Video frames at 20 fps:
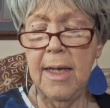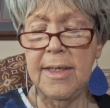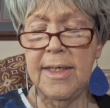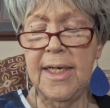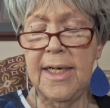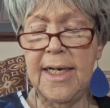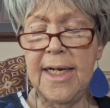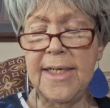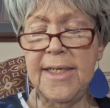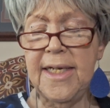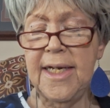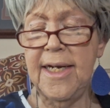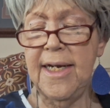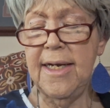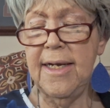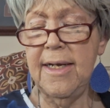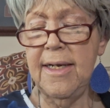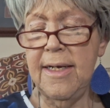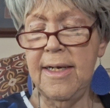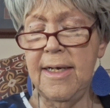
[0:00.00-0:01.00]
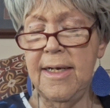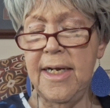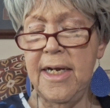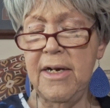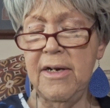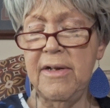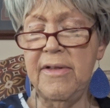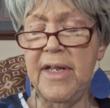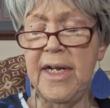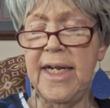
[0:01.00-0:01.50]
Ta-da, ta-da,
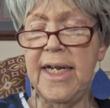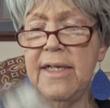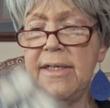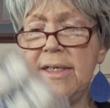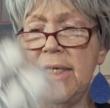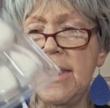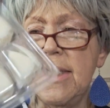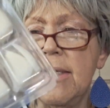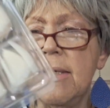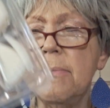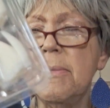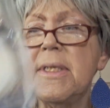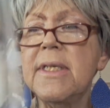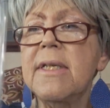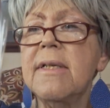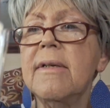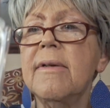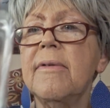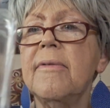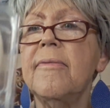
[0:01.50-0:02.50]
here are the nail tips.